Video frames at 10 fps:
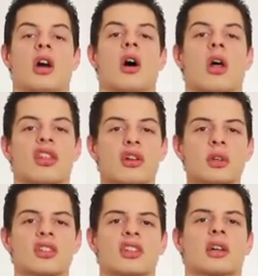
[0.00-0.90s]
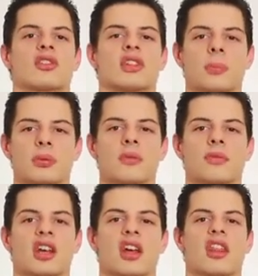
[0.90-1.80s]
Although it sounds simple,
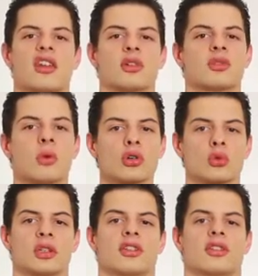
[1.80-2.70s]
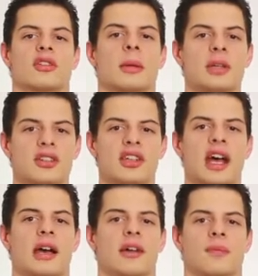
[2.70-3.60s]
there is more to it than meets the
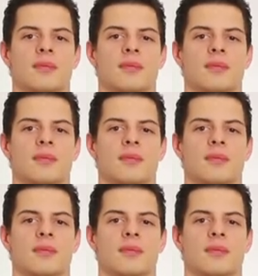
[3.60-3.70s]
eye.